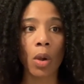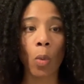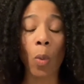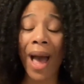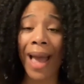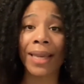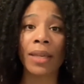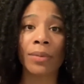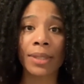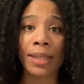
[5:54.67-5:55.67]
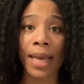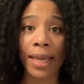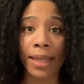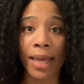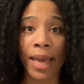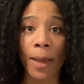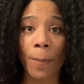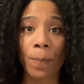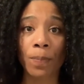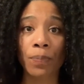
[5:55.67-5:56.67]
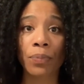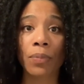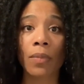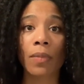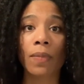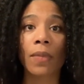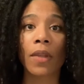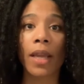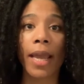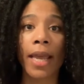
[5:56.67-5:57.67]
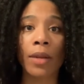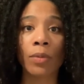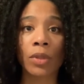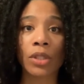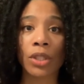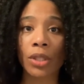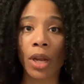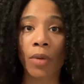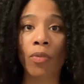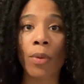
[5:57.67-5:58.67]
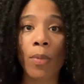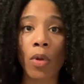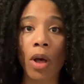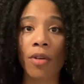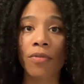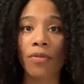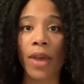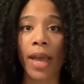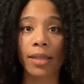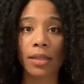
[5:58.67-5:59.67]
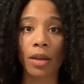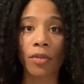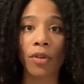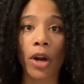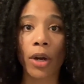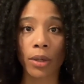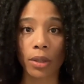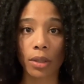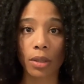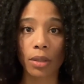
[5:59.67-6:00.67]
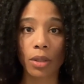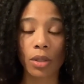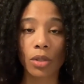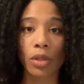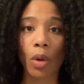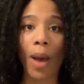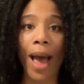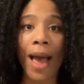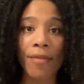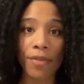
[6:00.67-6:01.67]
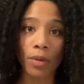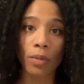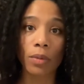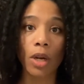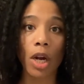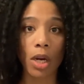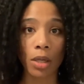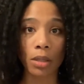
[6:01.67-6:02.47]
why he was like that. And it was just a ripple effect of hurt. So I felt hurt,